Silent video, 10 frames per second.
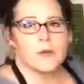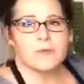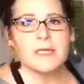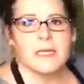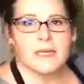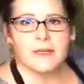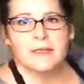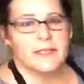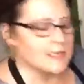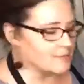knowing me, I
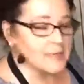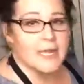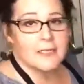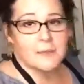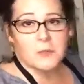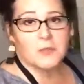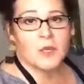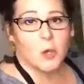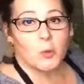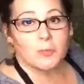can end up doing
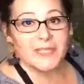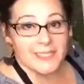the whole